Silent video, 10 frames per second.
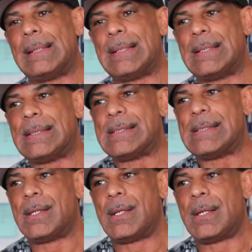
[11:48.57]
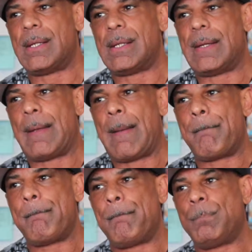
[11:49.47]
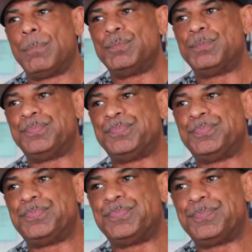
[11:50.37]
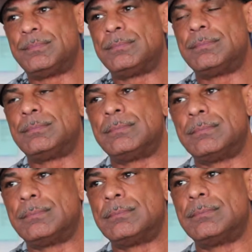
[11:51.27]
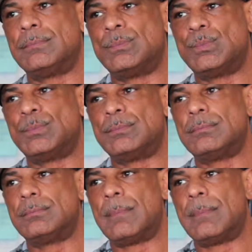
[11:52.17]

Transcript: Do you think the usage is more now than before, or less?